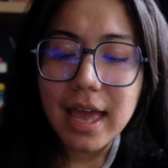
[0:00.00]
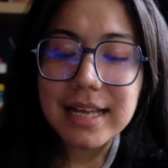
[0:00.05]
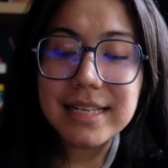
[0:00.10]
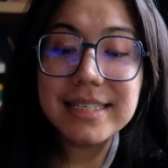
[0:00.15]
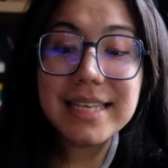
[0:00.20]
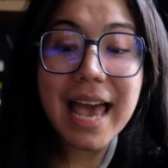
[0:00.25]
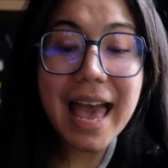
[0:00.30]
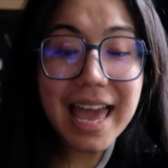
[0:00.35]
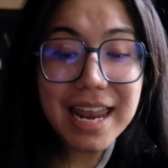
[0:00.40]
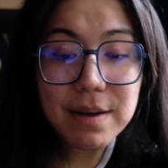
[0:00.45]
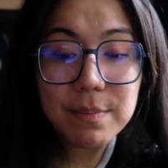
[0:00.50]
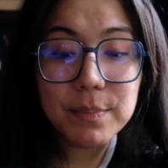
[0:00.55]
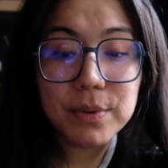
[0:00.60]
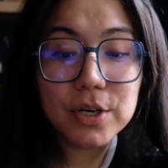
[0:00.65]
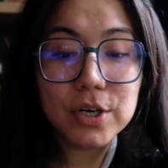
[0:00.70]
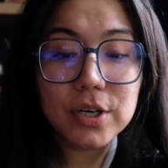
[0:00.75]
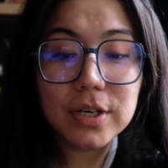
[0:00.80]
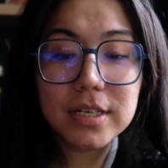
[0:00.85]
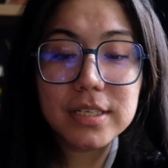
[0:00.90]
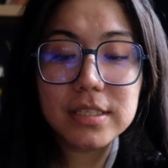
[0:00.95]
10
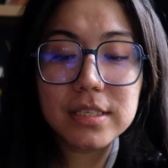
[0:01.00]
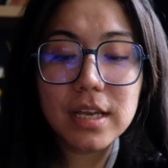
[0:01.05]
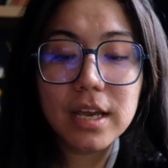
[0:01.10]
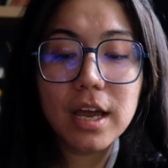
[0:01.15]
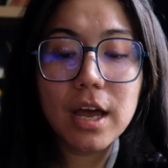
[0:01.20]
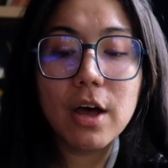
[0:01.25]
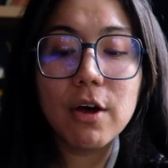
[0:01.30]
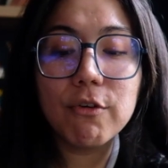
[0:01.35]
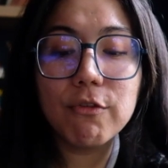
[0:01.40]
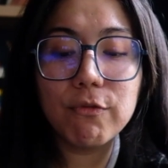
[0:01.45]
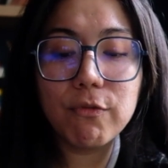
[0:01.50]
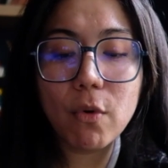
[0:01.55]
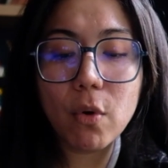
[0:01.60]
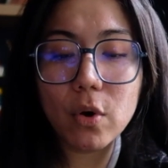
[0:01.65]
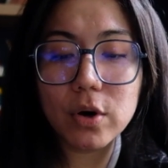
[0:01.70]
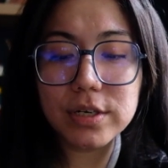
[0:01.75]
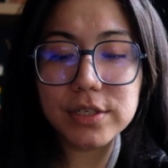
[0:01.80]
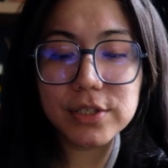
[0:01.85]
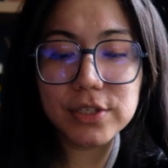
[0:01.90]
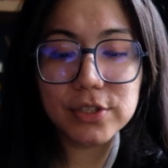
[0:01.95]
books
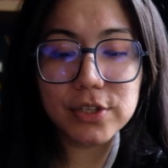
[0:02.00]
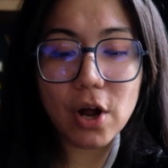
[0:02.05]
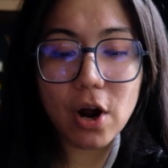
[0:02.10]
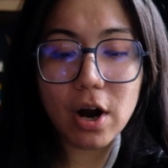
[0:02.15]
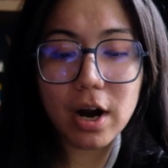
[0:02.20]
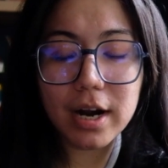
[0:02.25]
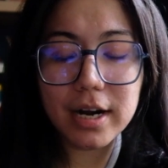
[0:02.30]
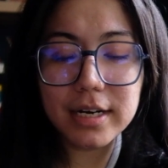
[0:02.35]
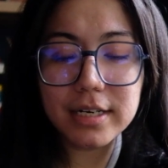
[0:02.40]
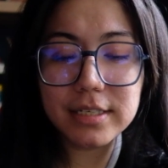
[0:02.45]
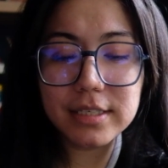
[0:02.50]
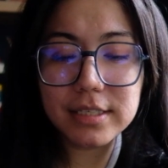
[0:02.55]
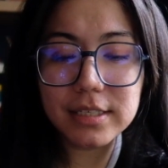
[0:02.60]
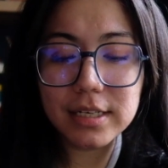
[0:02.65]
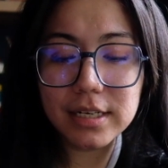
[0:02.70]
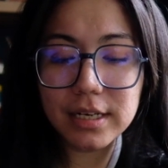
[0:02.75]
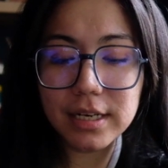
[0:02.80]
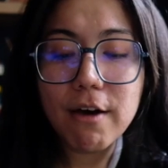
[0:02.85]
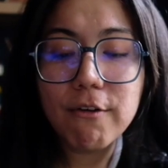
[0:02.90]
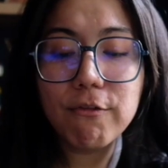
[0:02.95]
4 stars,
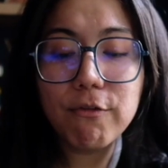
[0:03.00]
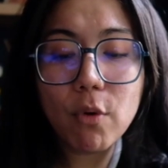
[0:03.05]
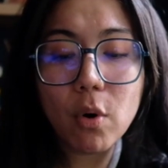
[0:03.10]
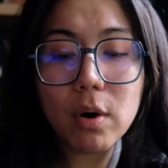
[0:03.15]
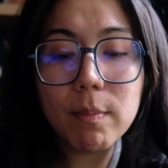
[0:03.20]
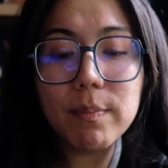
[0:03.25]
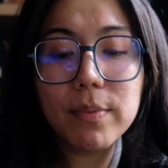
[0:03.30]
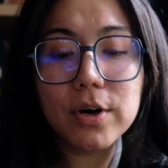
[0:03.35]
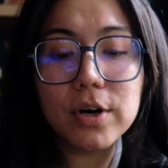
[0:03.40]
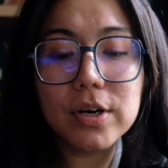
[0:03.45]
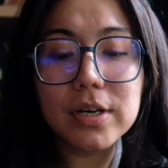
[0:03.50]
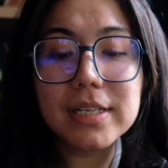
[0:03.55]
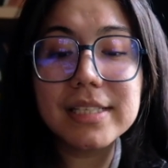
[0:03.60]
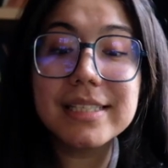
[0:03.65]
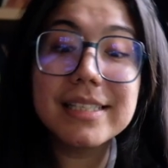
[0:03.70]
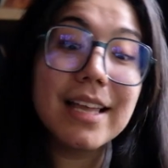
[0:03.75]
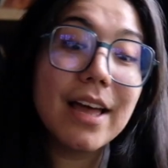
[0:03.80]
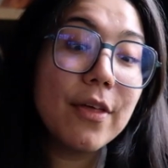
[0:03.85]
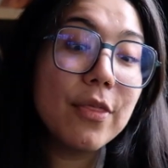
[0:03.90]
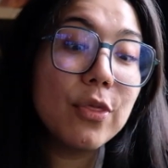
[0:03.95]
4
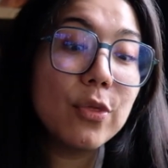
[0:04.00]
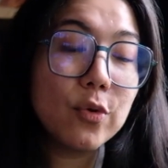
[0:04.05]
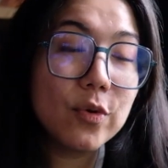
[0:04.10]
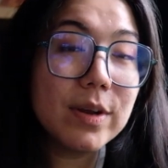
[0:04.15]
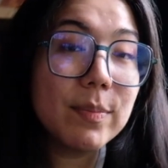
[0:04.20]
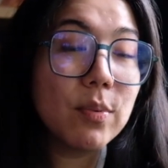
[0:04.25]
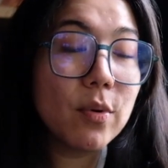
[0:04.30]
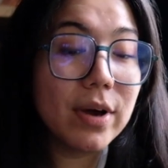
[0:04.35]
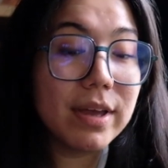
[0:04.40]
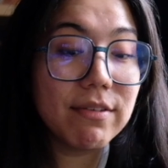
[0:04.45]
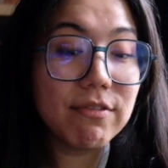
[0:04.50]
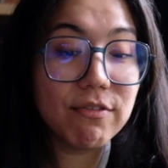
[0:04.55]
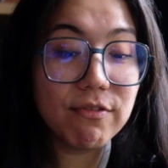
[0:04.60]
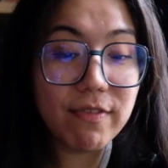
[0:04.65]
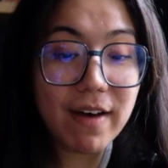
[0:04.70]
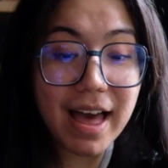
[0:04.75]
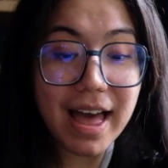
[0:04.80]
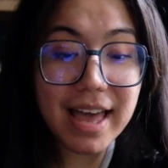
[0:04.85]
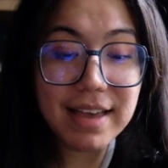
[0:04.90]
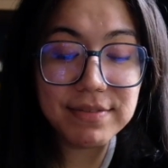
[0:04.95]
books
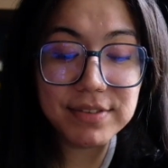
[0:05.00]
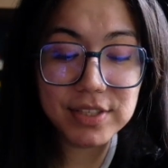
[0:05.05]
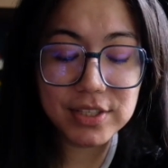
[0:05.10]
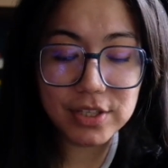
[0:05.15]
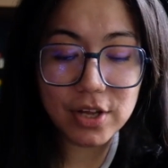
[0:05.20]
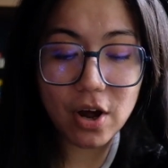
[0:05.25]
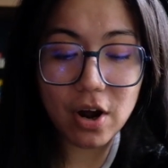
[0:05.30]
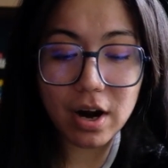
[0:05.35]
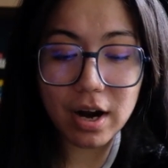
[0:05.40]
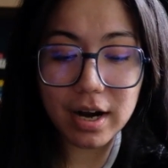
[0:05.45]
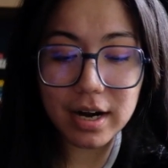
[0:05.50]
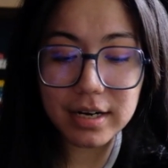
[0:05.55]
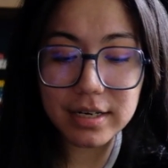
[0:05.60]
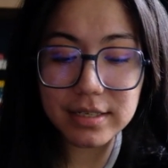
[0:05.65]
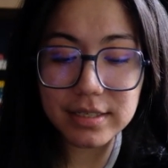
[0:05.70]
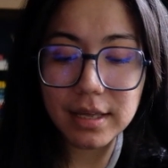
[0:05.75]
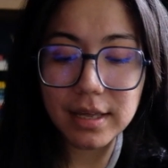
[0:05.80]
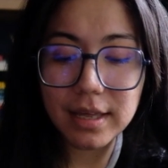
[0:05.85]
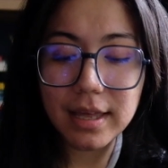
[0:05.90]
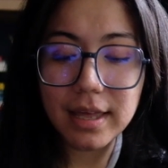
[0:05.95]
3.5 stars,
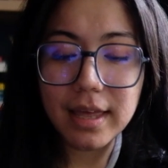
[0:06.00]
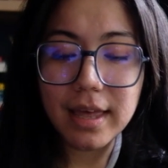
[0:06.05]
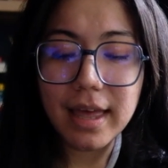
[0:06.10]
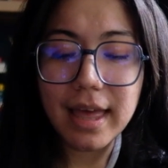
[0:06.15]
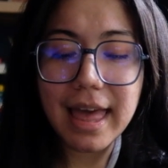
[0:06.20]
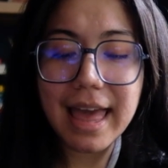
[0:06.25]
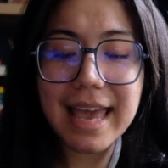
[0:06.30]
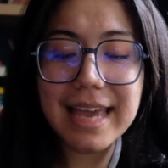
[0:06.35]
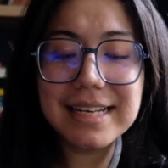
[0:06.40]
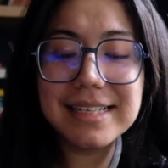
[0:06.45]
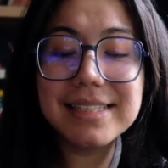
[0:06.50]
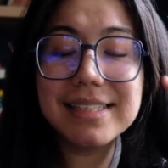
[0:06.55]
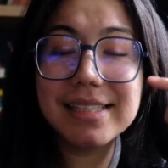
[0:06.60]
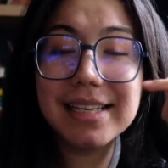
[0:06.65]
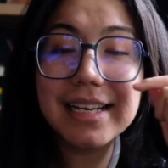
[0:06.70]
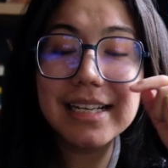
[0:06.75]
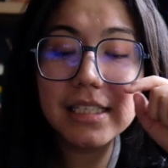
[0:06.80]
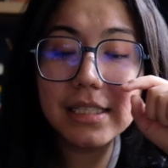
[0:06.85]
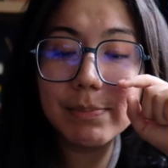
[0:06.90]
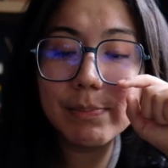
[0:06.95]
and
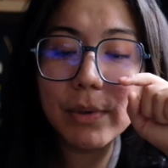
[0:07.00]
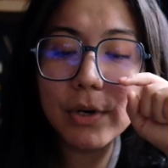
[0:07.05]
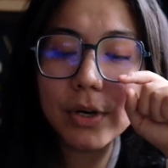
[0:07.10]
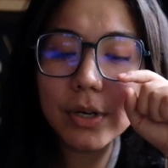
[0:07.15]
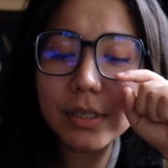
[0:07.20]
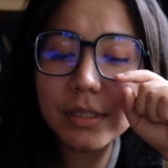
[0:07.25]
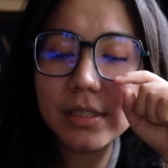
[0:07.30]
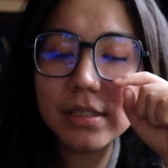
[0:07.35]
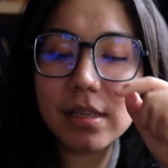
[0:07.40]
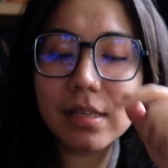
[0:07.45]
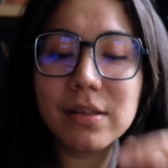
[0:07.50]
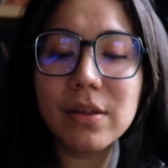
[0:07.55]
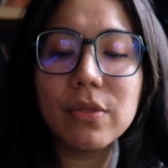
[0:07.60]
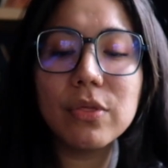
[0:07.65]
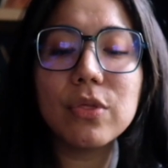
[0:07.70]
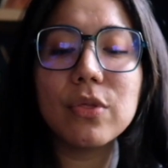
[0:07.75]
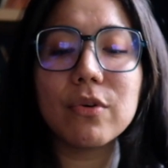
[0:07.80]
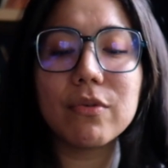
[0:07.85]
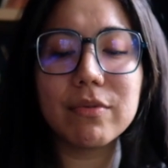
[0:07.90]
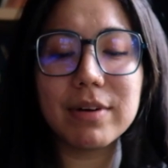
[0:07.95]
6 books
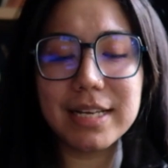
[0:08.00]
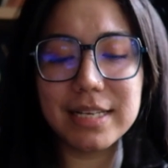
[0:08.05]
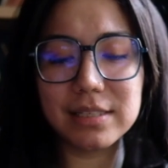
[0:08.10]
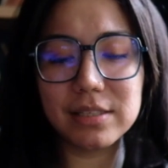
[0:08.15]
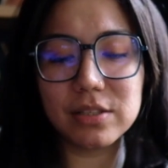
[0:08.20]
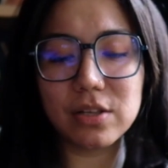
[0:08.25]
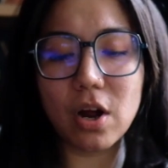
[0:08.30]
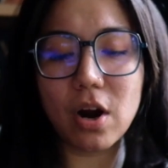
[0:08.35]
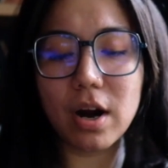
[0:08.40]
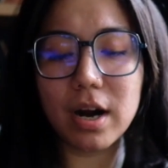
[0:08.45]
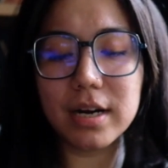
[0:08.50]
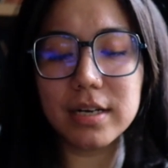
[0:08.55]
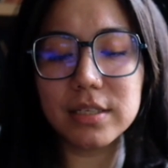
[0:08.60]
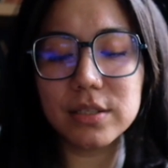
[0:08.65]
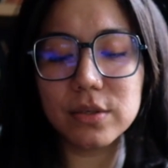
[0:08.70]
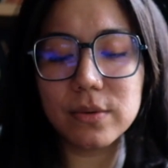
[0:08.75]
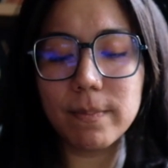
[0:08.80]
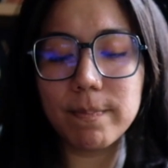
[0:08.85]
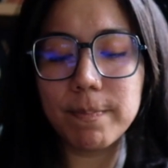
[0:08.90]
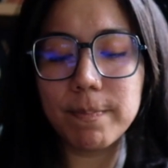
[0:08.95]
3 stars.